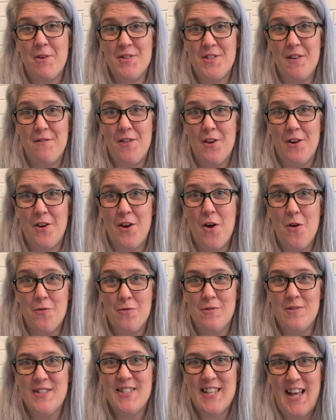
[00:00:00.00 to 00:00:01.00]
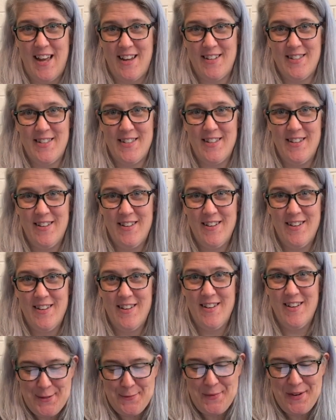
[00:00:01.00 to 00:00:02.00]
of their own sex.
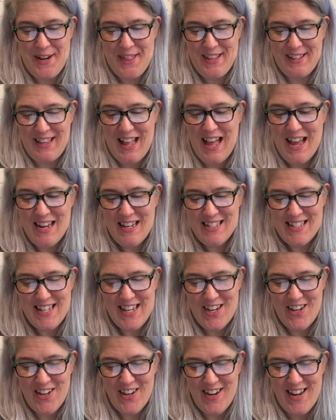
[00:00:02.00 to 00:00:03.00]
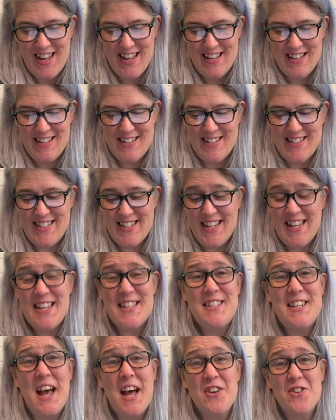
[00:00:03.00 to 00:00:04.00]
One of the lines here is, he's
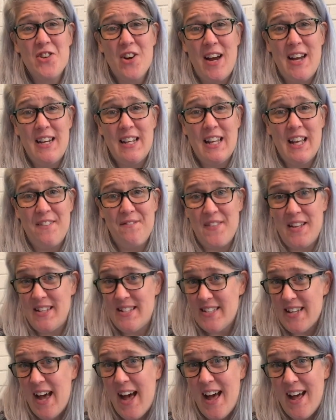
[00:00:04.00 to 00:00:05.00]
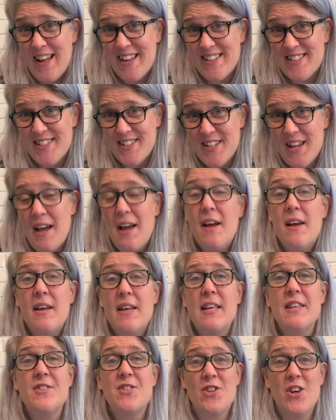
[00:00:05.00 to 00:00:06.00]
not trying to convince us,
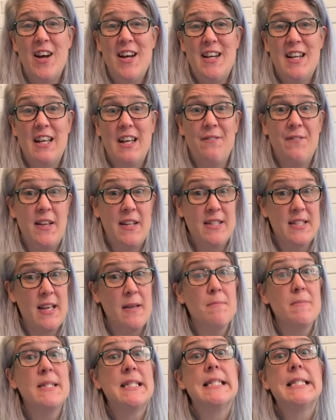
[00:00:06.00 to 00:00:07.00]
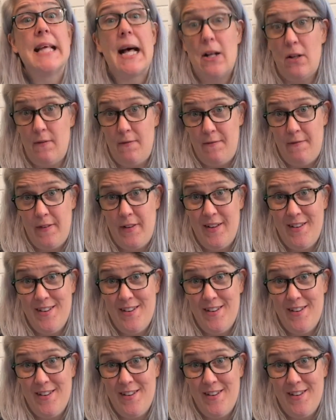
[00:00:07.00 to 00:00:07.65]
he's trying to convince himself.